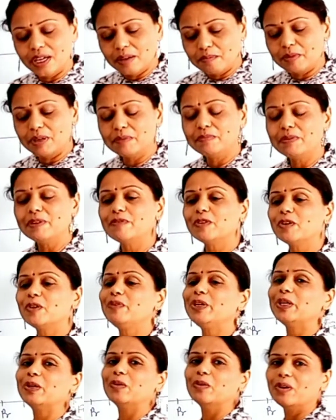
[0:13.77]
but before
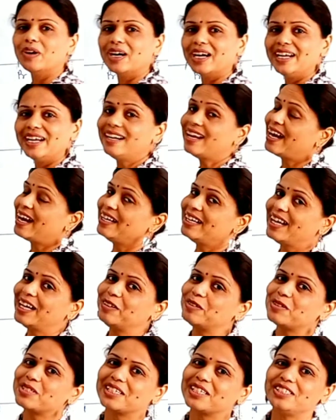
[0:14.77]
we go ahead, I'd like
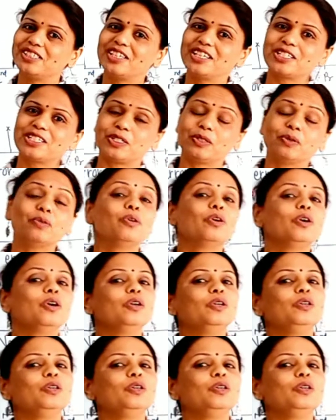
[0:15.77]
to suggest you